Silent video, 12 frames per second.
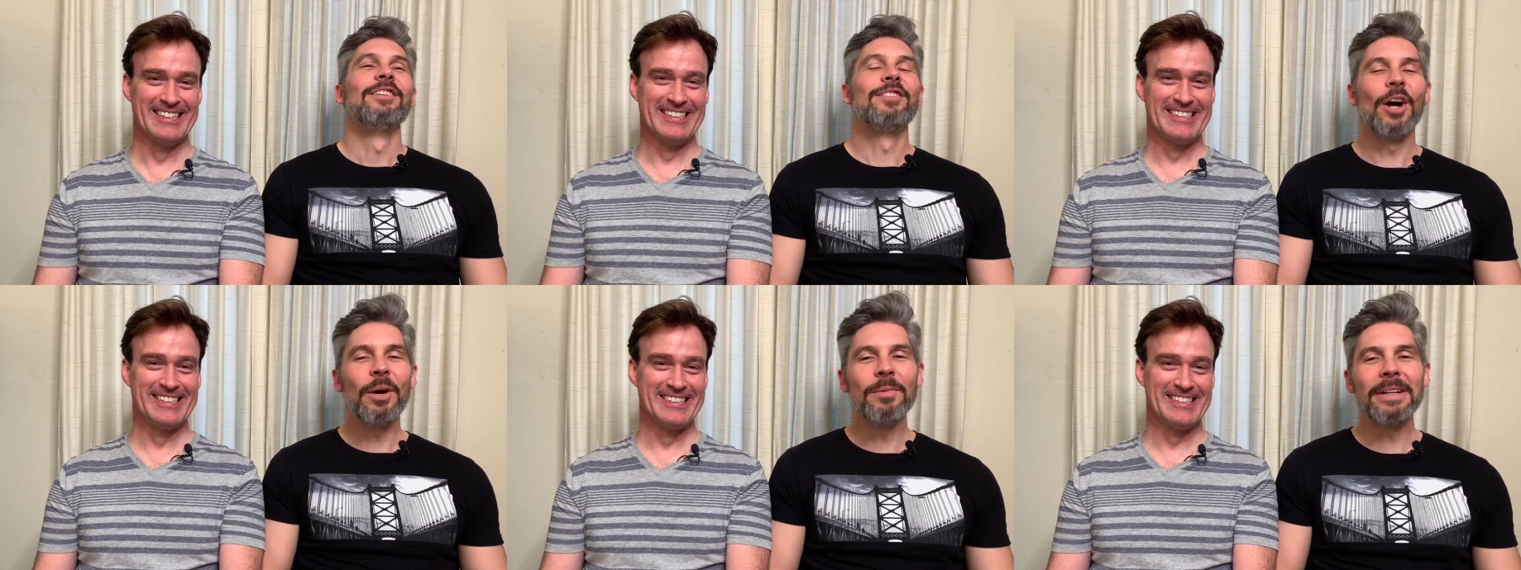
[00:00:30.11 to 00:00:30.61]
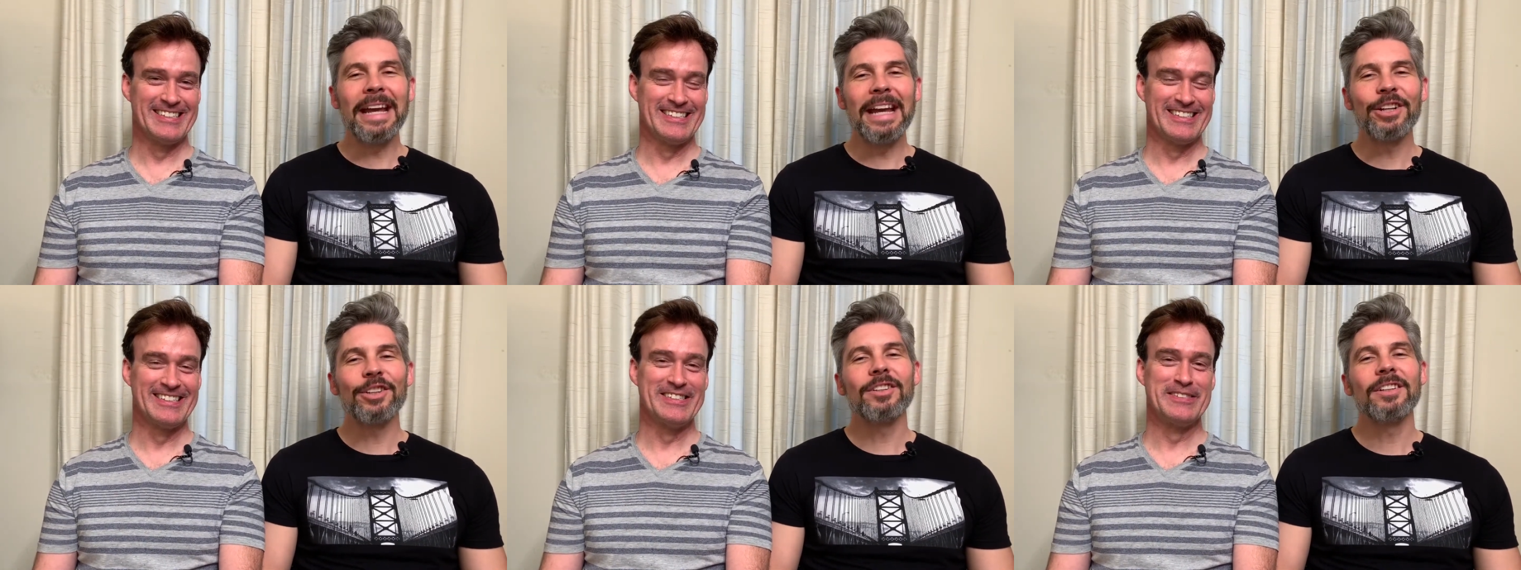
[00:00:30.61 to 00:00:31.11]

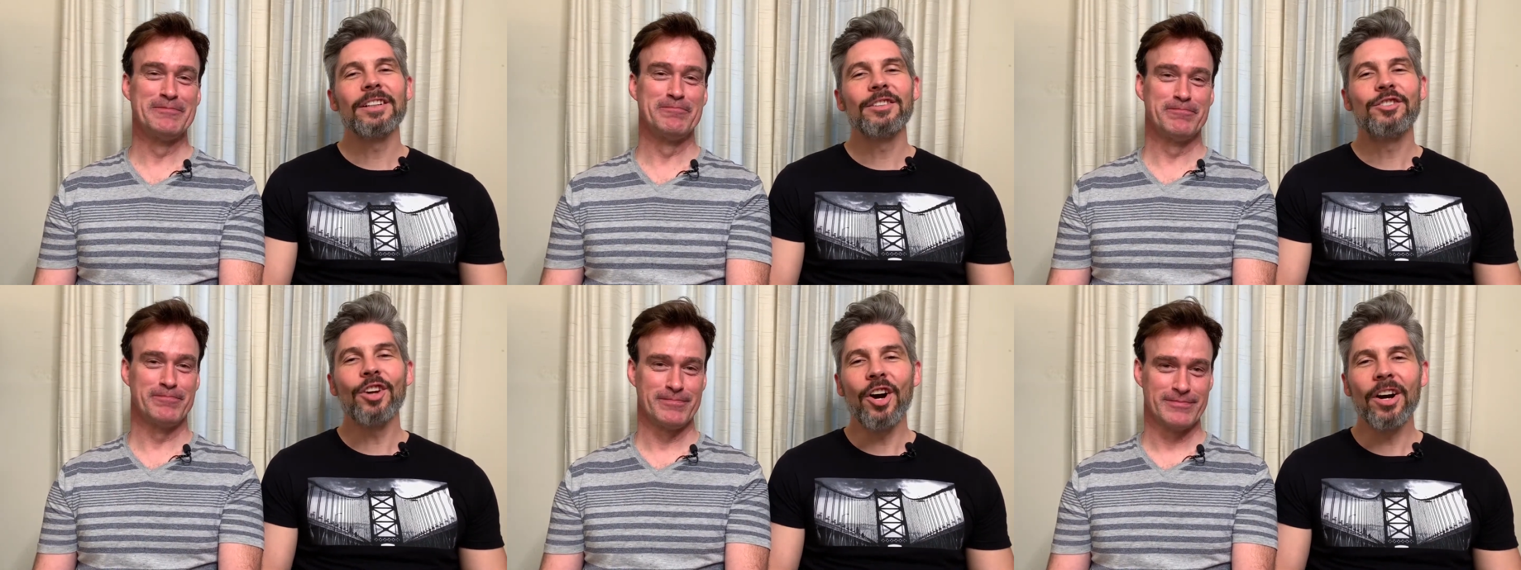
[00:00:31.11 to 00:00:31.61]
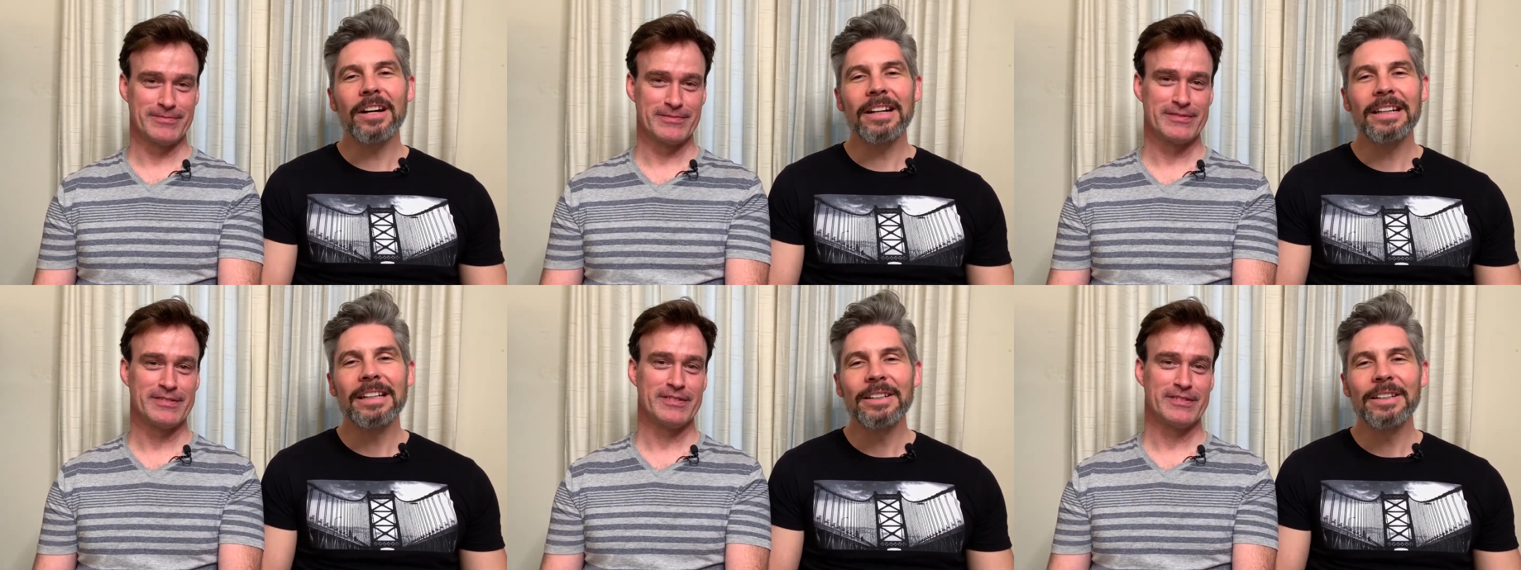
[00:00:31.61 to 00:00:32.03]
Speaker 1: Terminator Dark